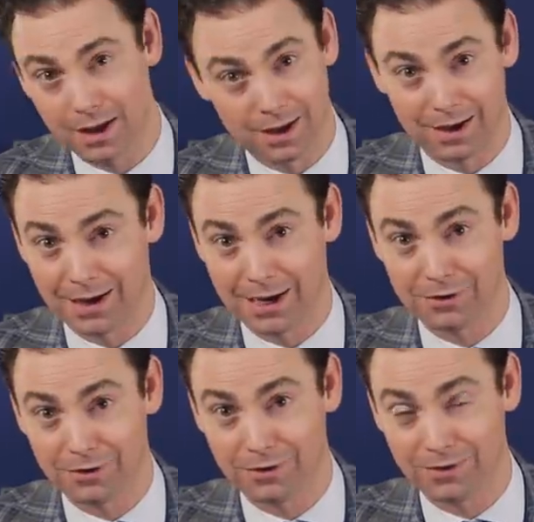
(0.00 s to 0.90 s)
I
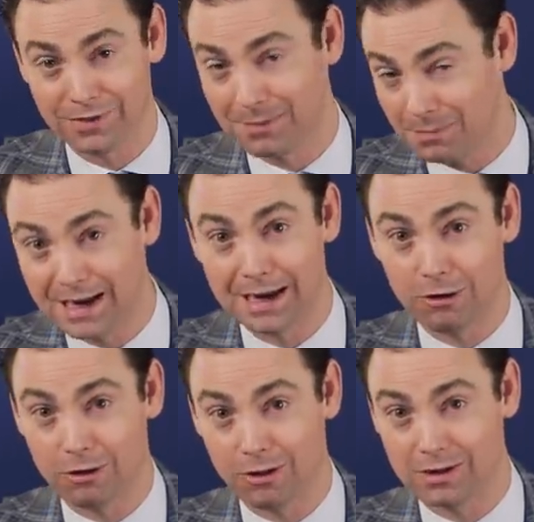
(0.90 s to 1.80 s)
know that my
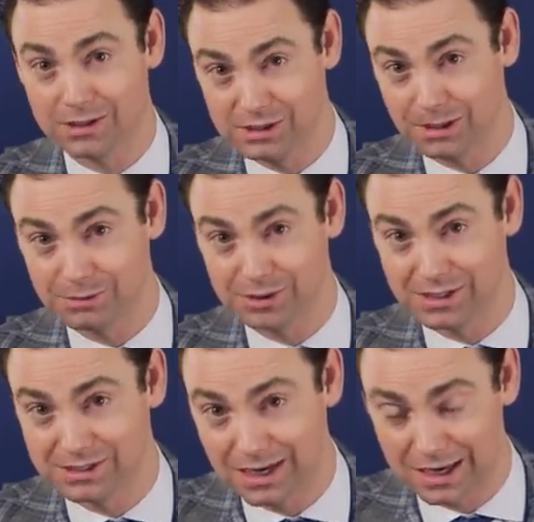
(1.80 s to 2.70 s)
alcohol consumption
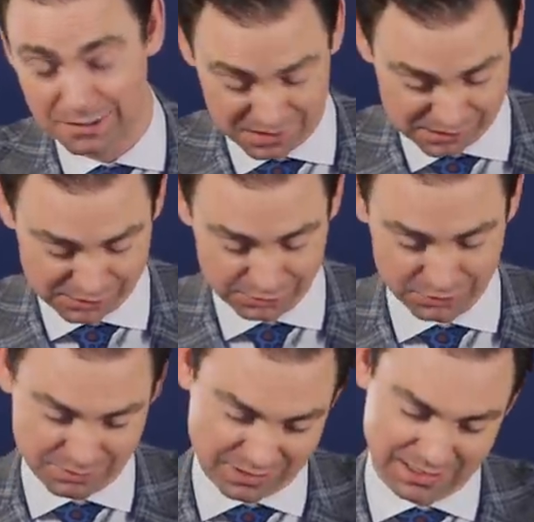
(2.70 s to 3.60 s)
has gone up
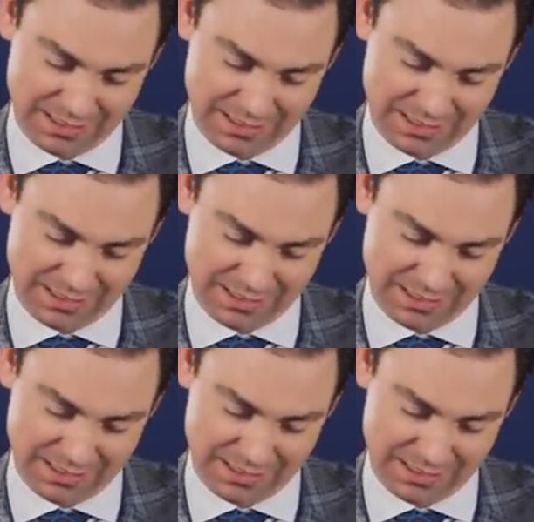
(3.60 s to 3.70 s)
considerably.